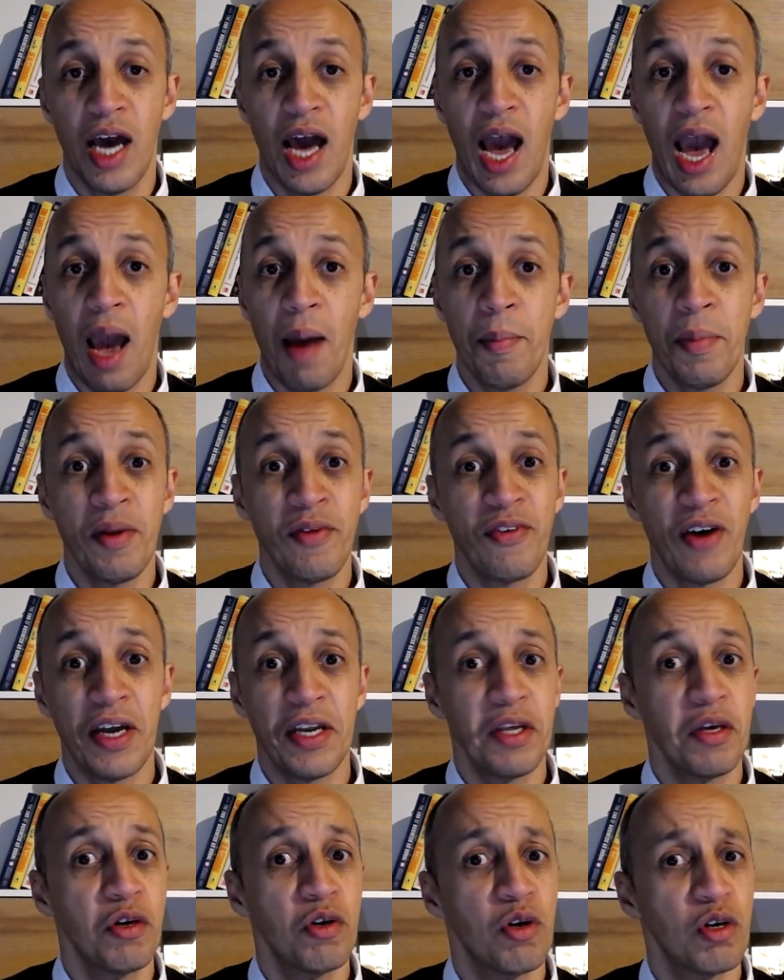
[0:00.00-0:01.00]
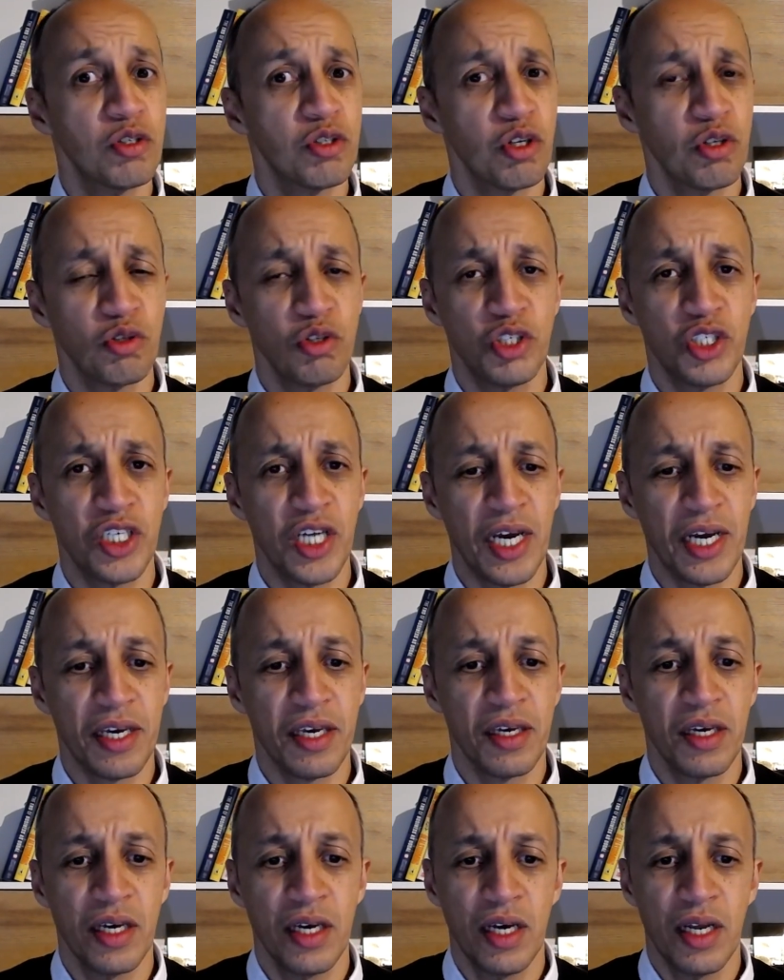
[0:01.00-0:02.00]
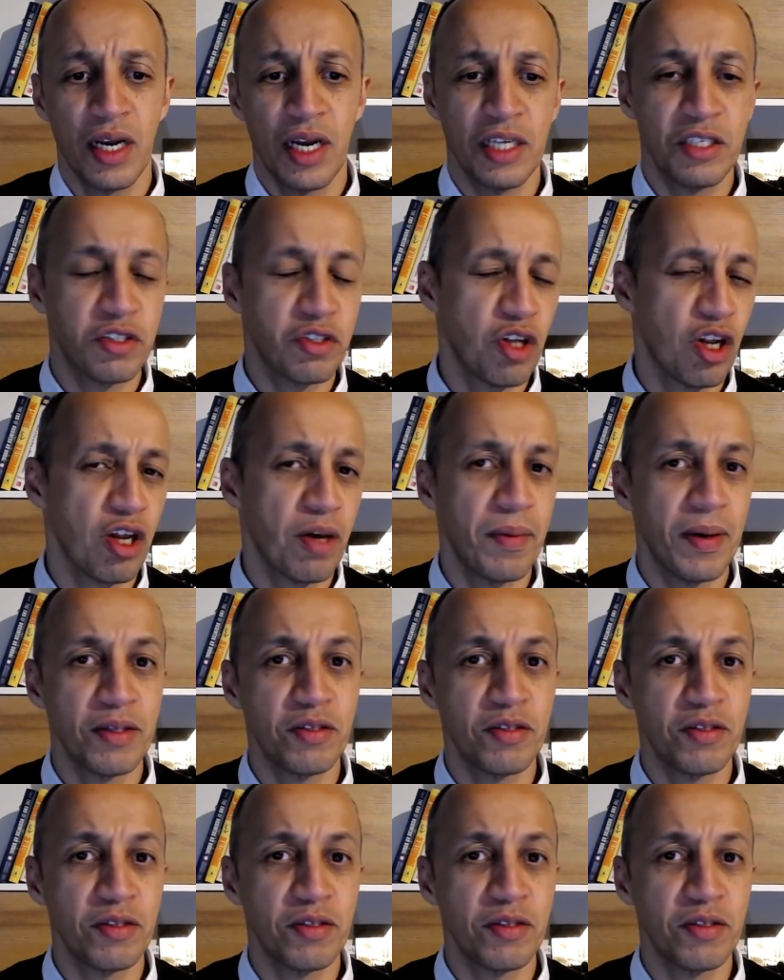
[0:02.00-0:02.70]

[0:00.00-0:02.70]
I'm inviting you also to check Let's Talk About